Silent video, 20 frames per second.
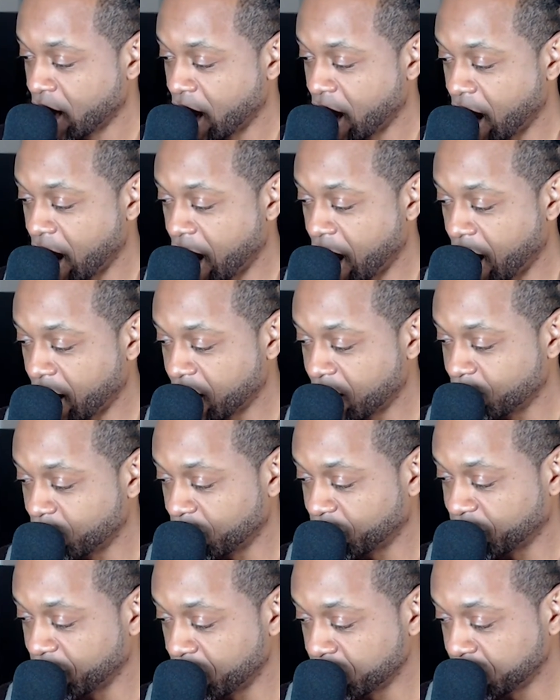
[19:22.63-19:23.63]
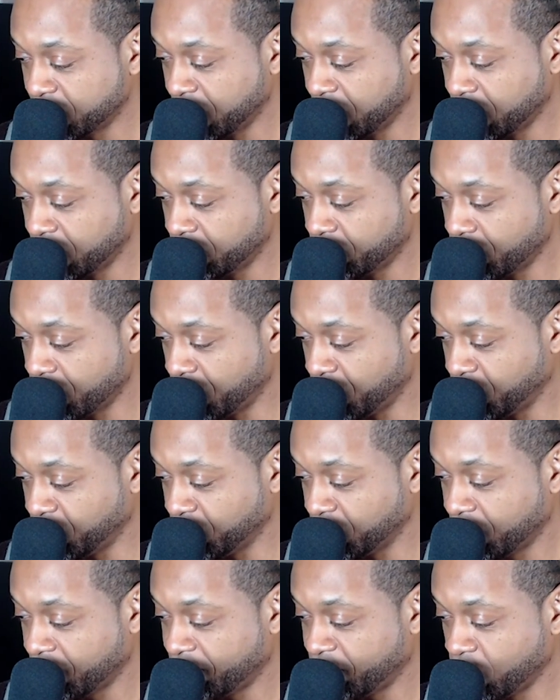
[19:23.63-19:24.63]
I am a
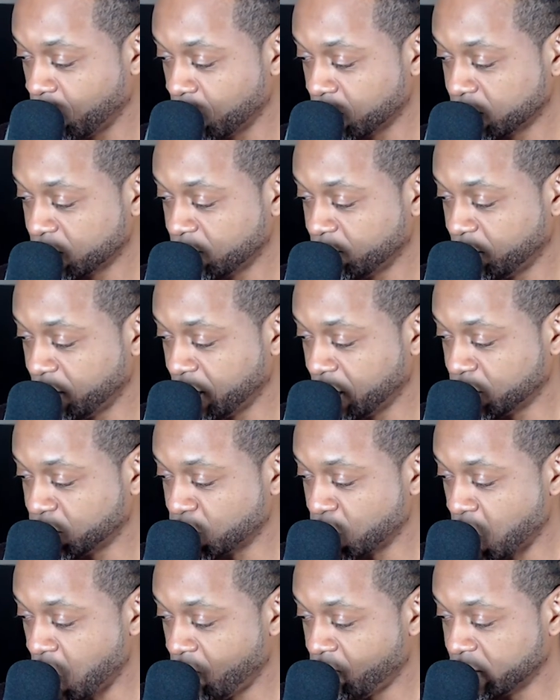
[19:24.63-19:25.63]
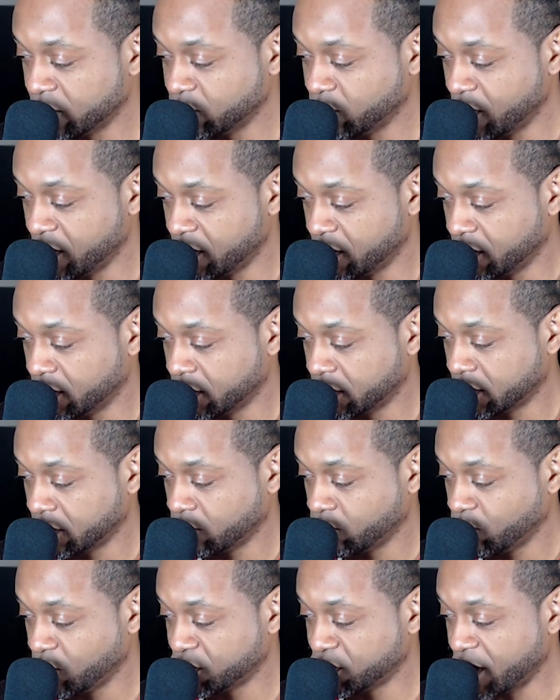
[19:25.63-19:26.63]
13-year-old forced to be a Jehovah's Witness,
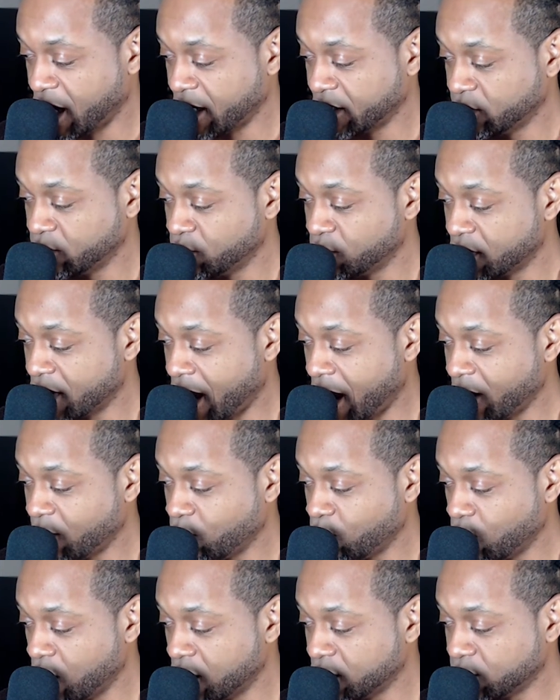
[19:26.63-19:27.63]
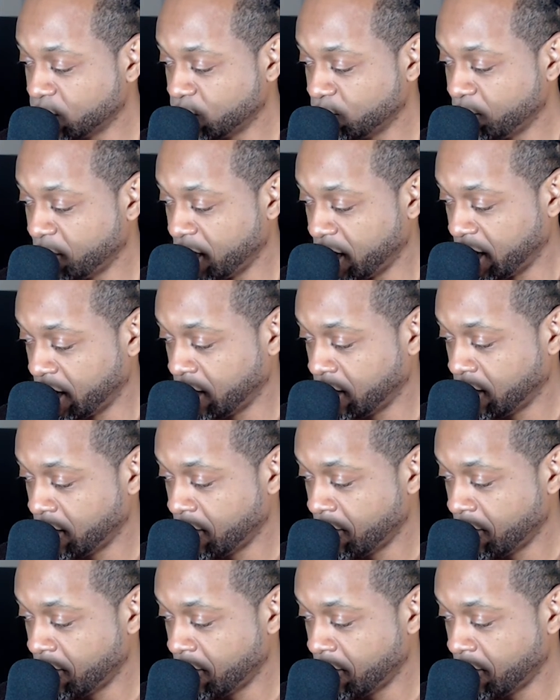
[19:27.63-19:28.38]
which I do not want to be.